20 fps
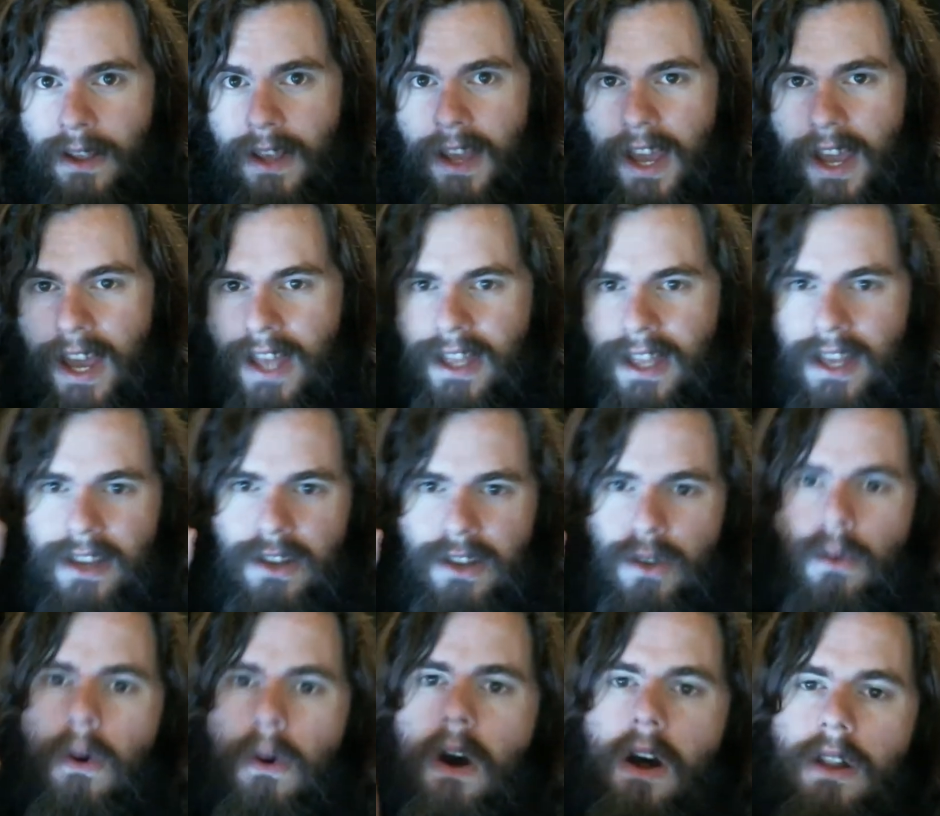and they
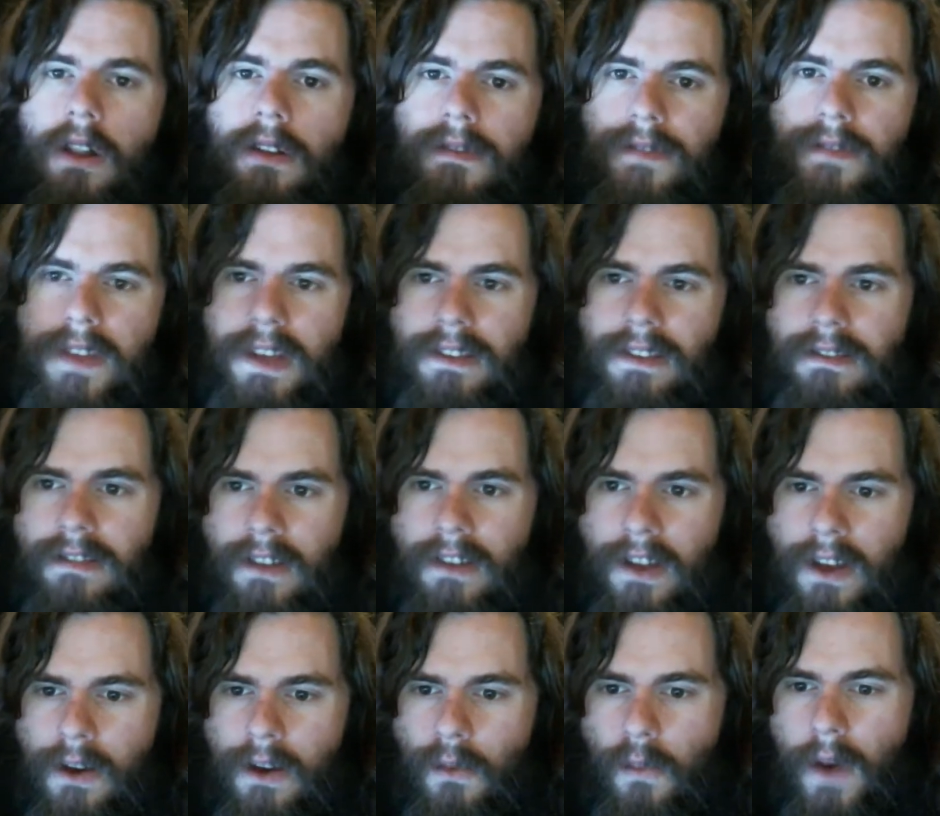do all of this
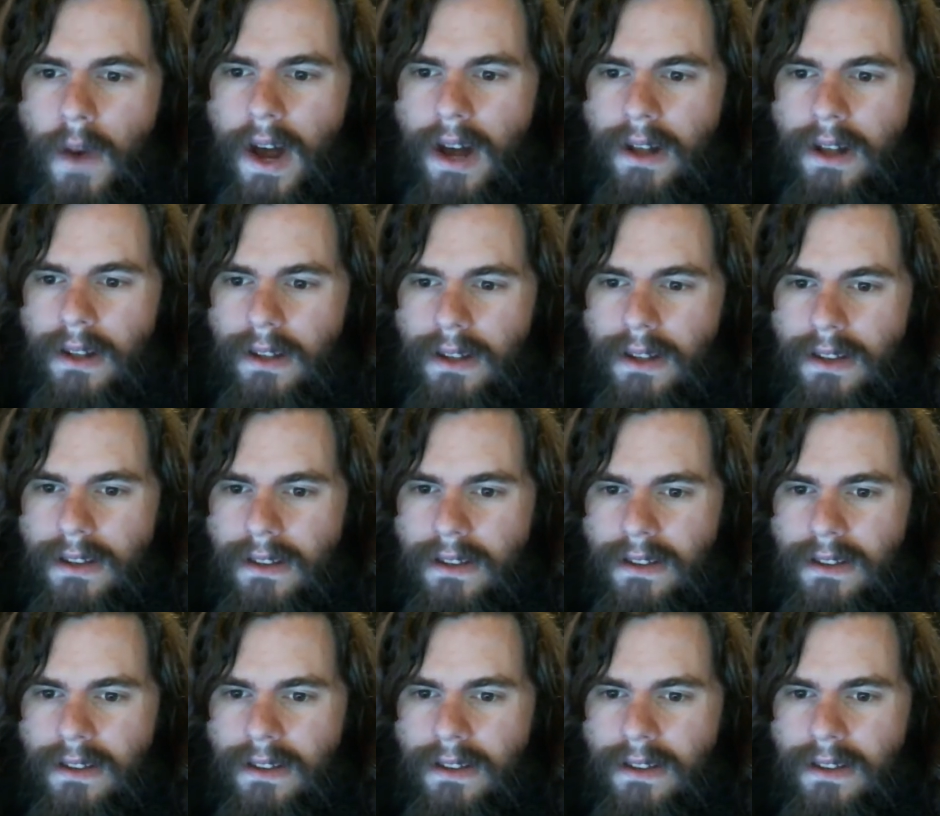while